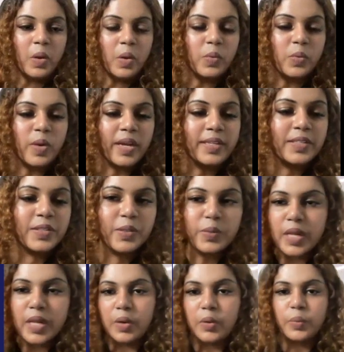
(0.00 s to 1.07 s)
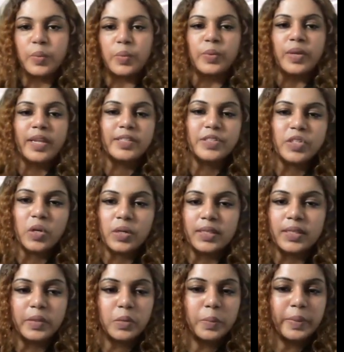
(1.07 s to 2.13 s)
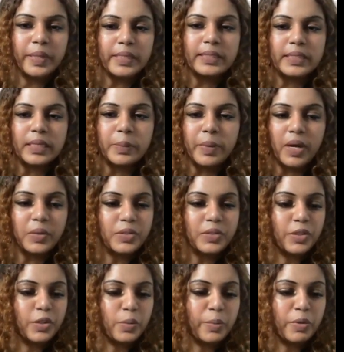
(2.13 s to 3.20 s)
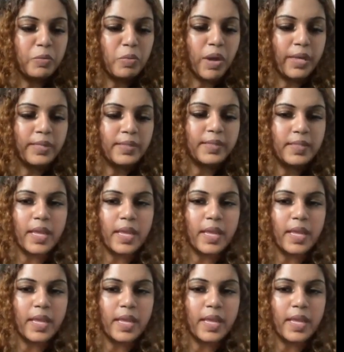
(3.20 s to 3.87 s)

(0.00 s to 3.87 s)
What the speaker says: All right, so now let's talk a little bit about human rights